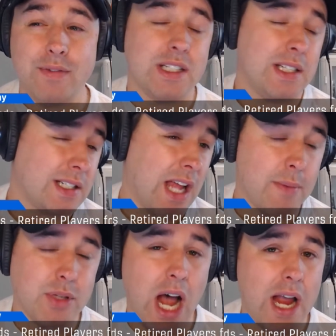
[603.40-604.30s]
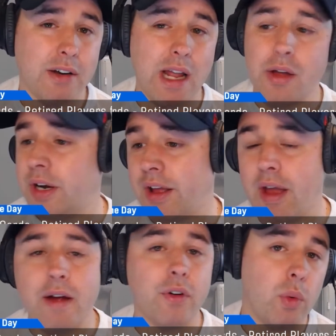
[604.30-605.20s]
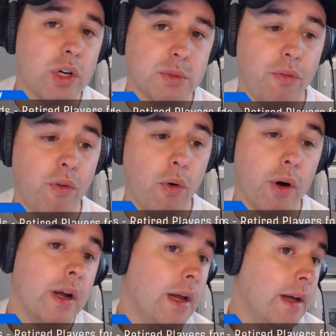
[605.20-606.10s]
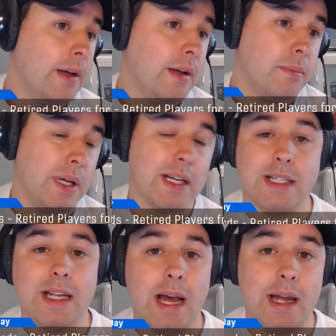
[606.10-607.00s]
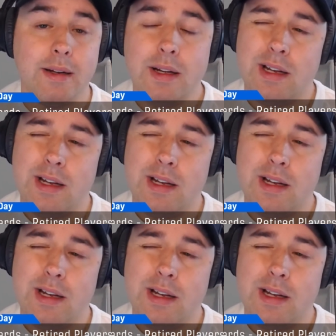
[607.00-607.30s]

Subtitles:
to 6 times higher now than it ever was before because he died.